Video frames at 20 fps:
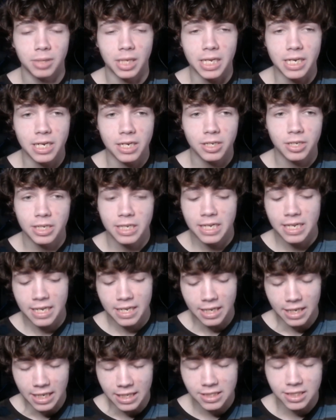Played it,
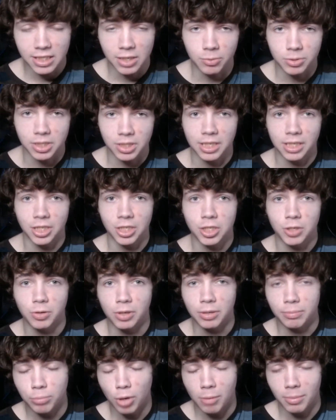instantly was addicted
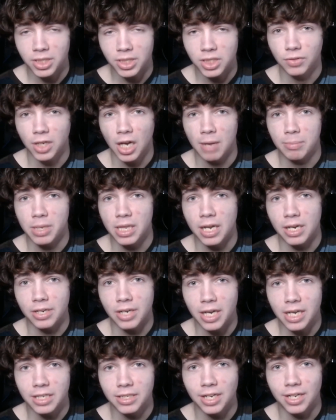to it, bought myself a copy
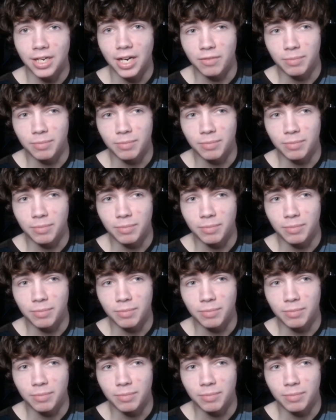that night,